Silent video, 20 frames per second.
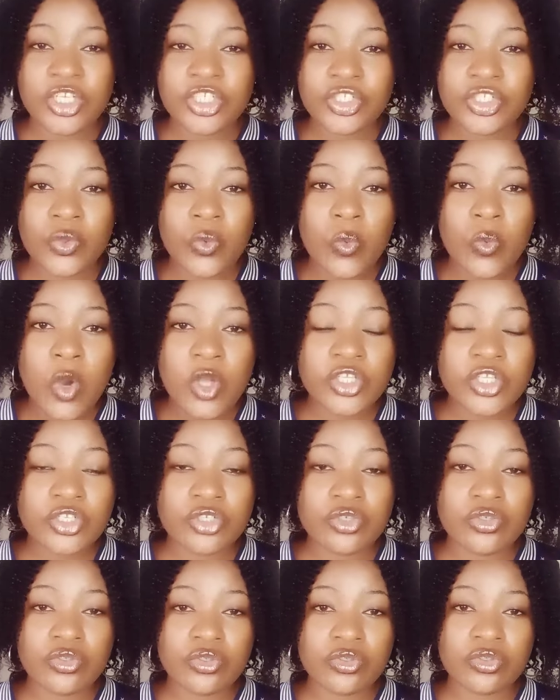She wants
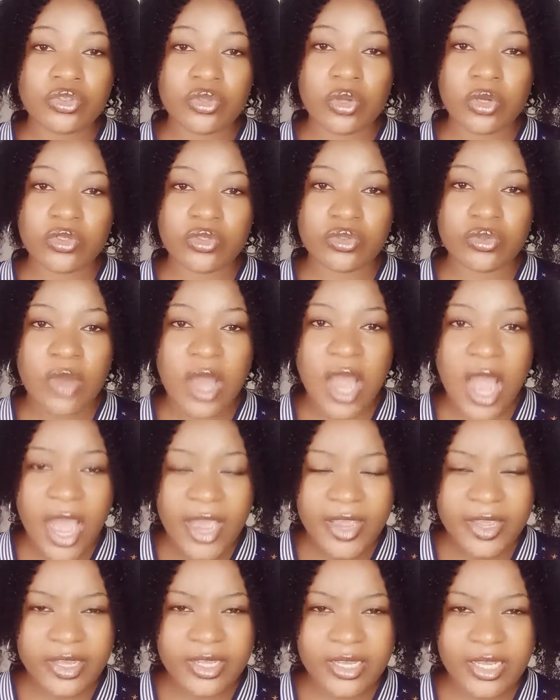you to talk to
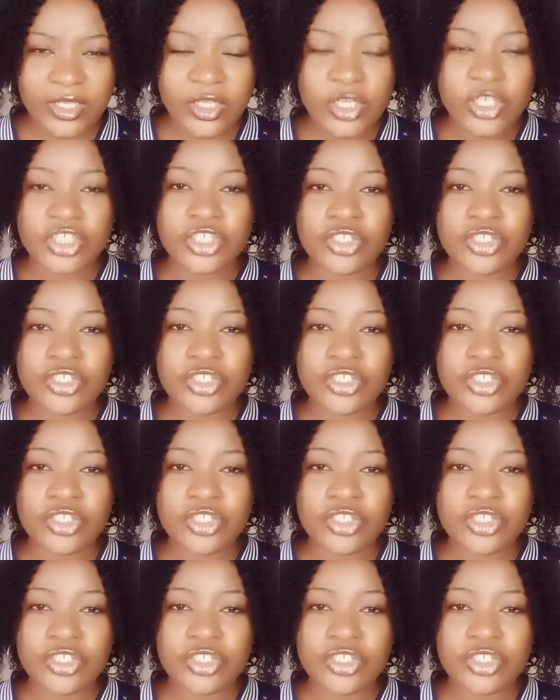her again.